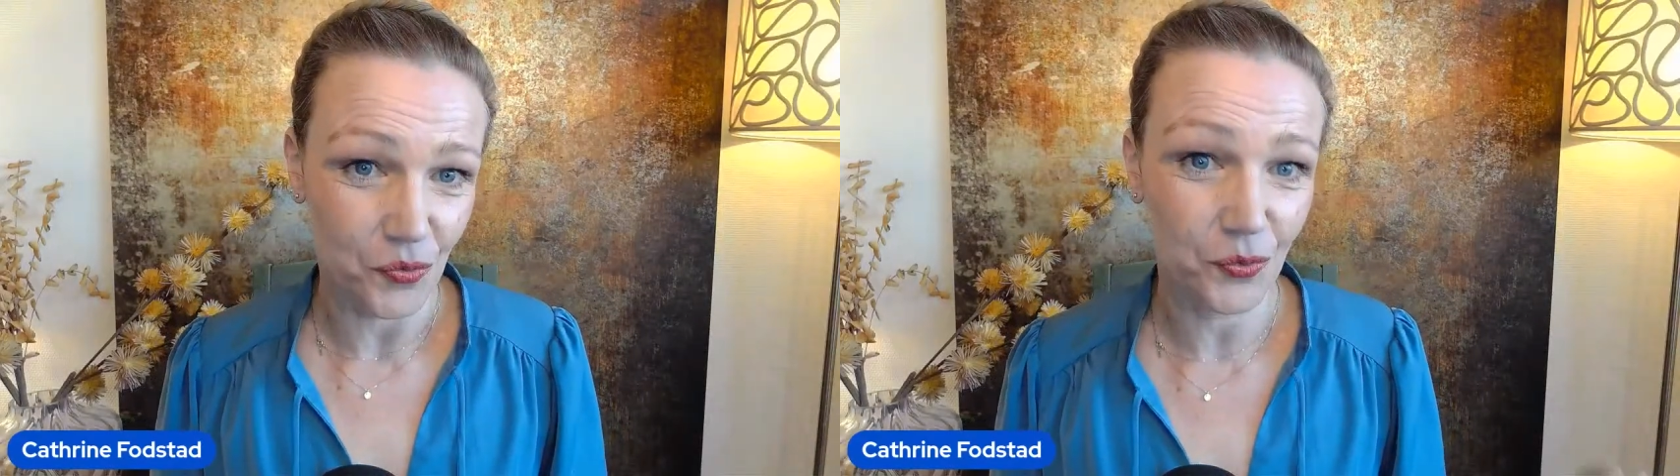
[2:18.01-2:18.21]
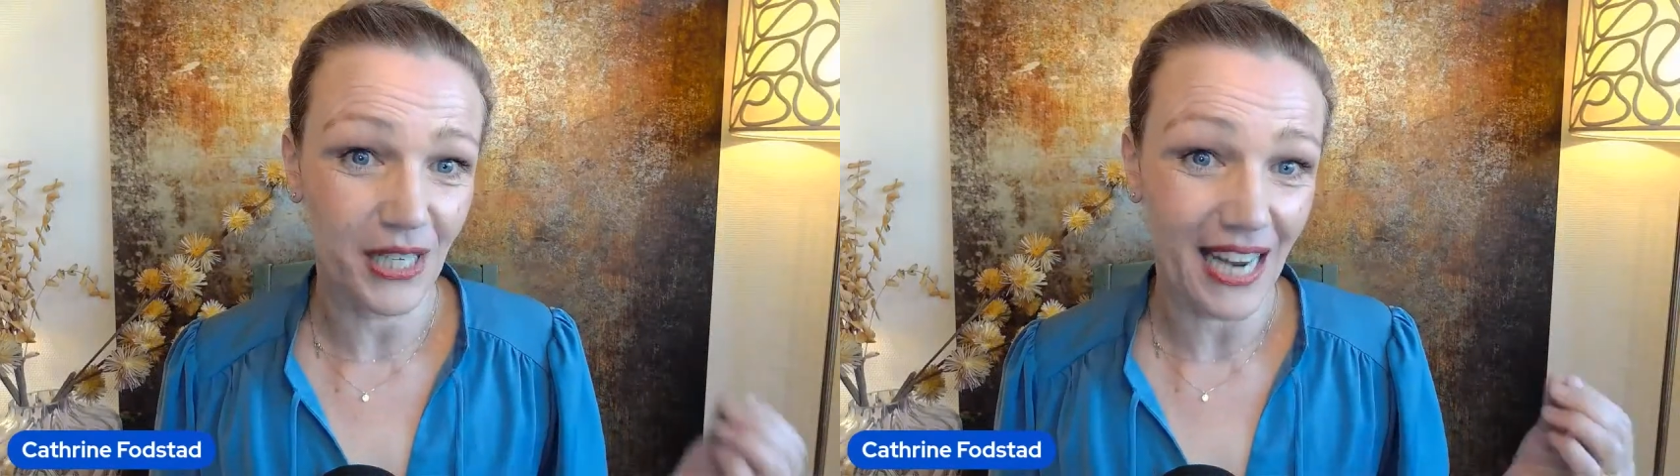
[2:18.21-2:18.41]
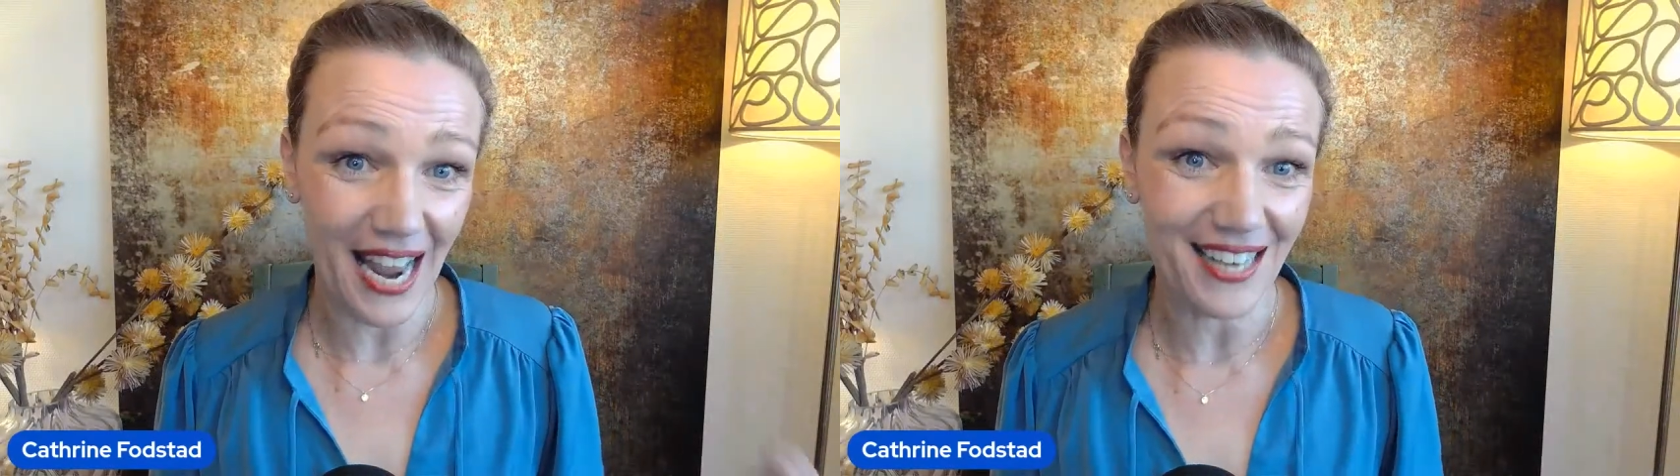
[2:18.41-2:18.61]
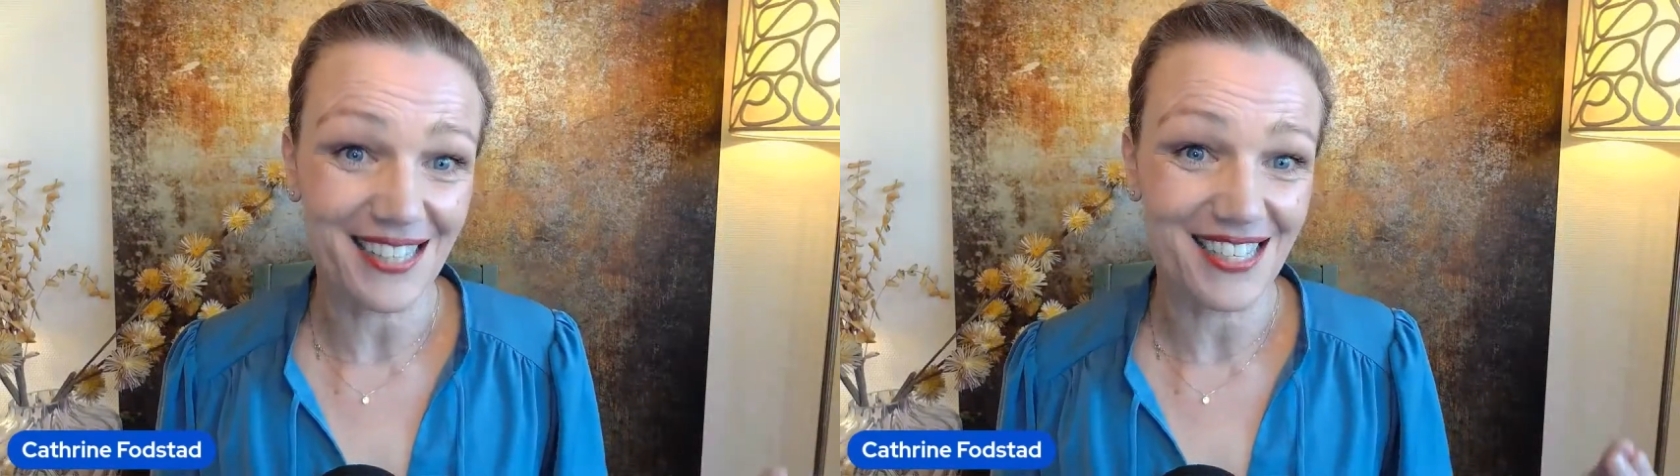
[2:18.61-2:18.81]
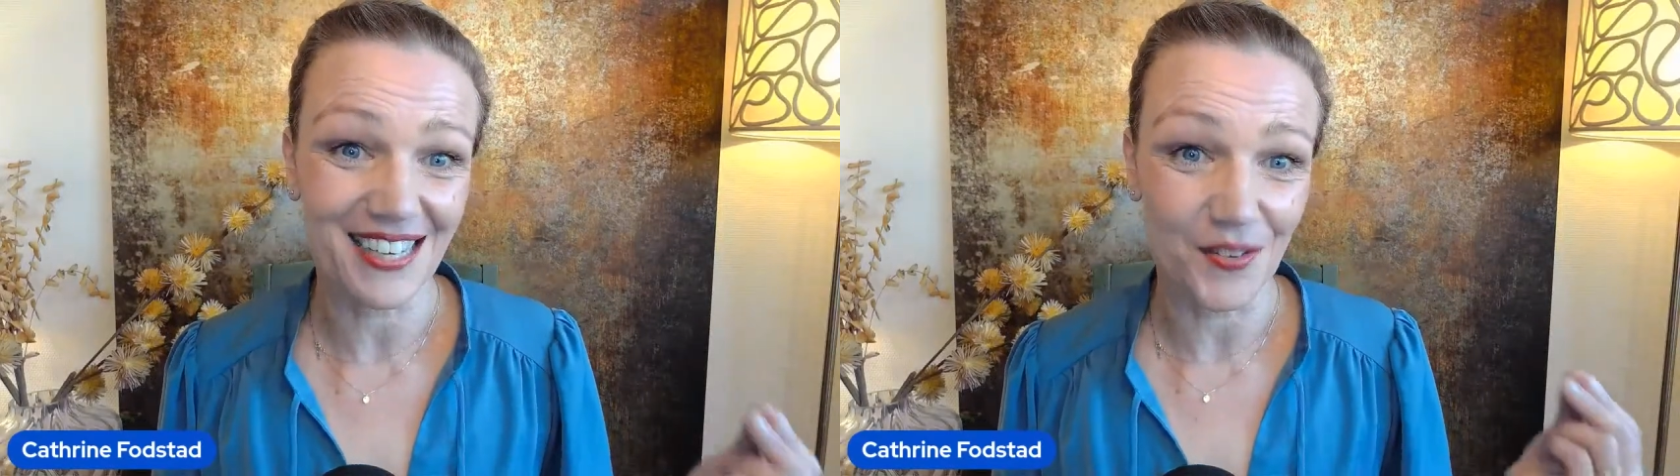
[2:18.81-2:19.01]
we
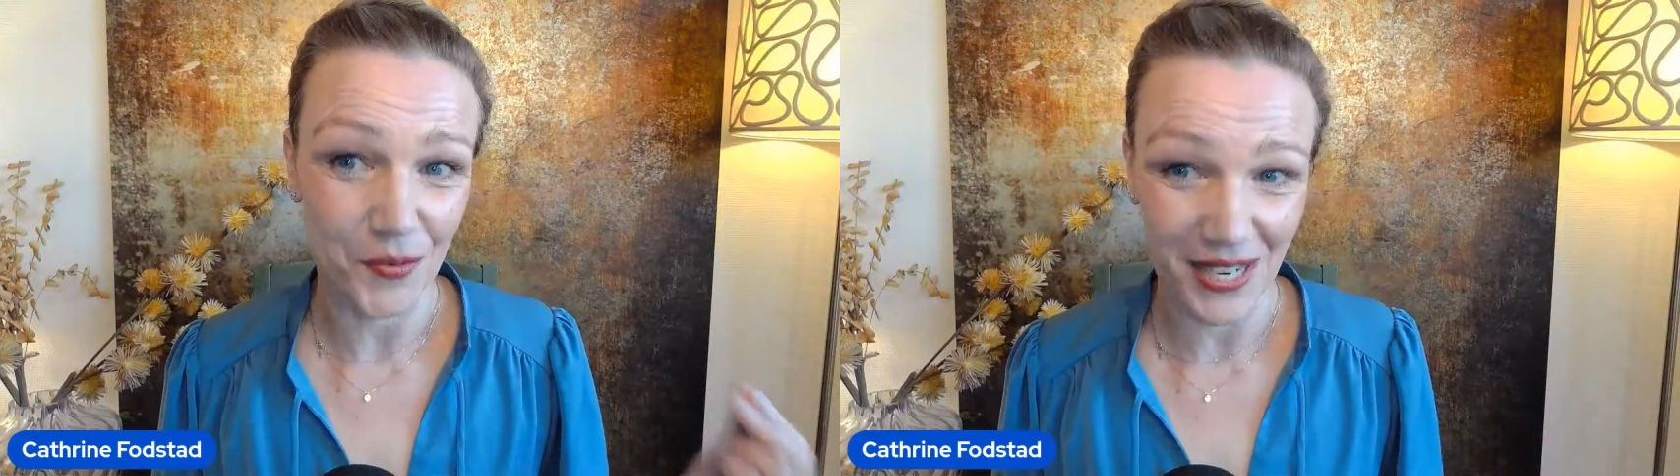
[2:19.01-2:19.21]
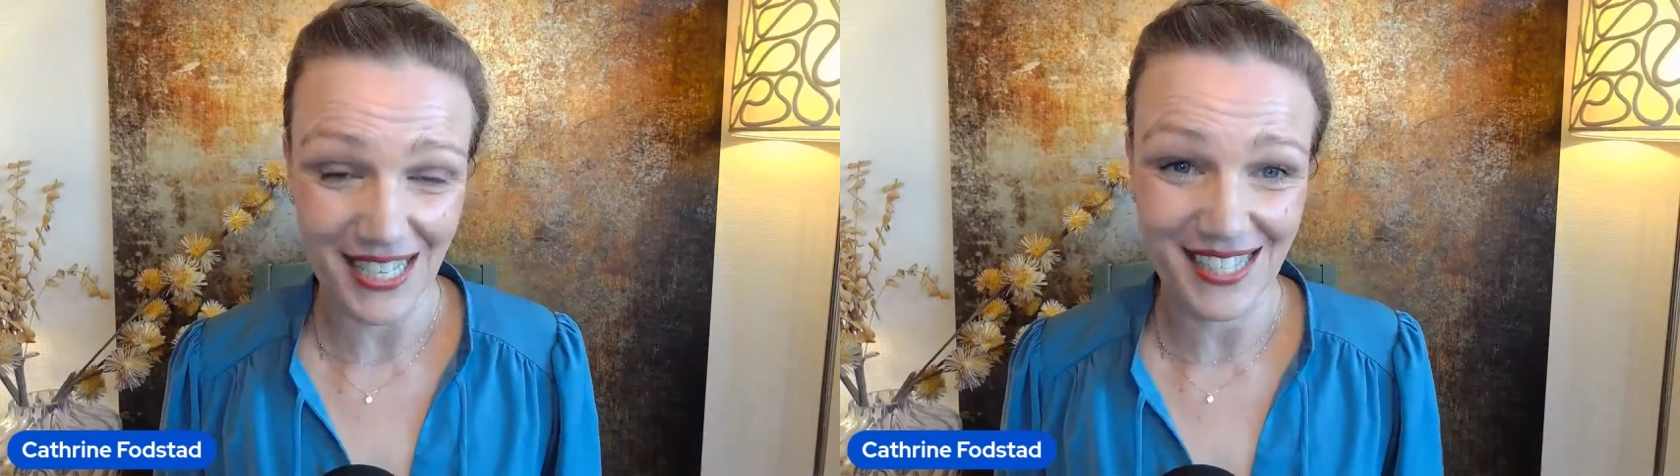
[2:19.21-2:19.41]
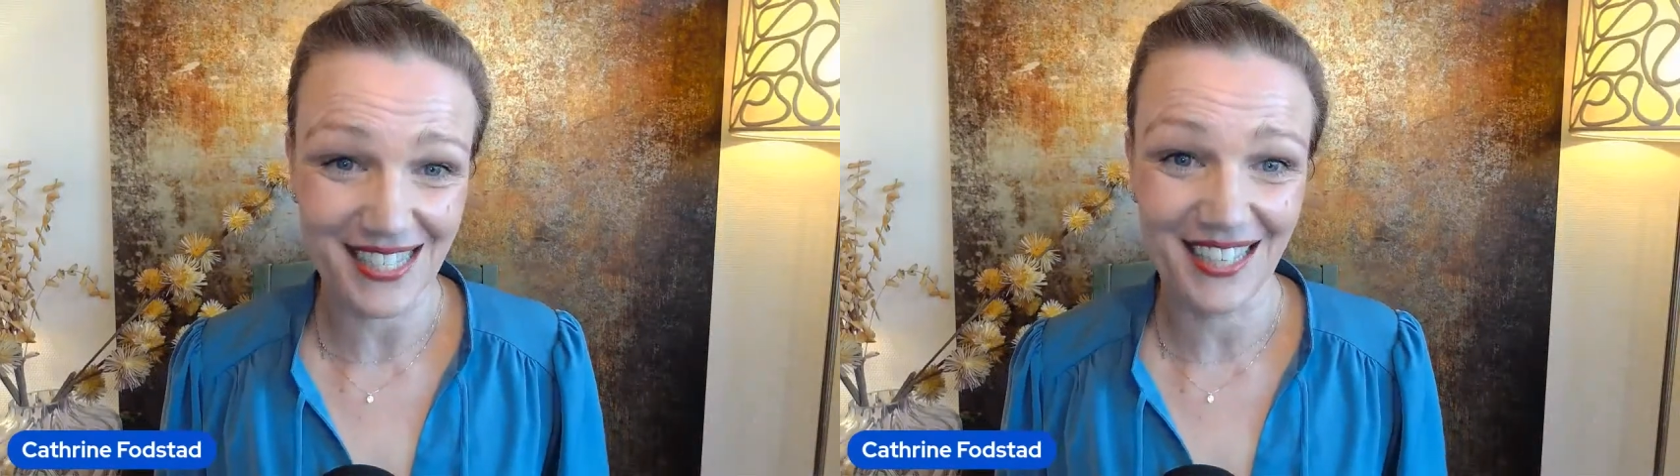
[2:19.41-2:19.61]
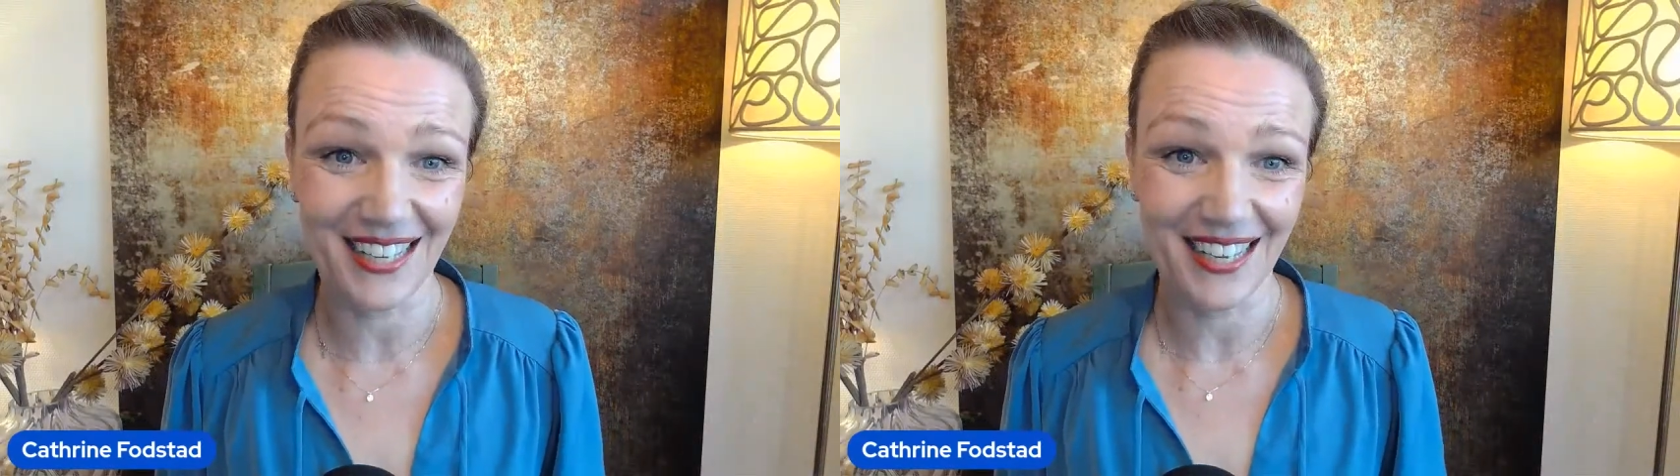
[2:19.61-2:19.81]
actually risk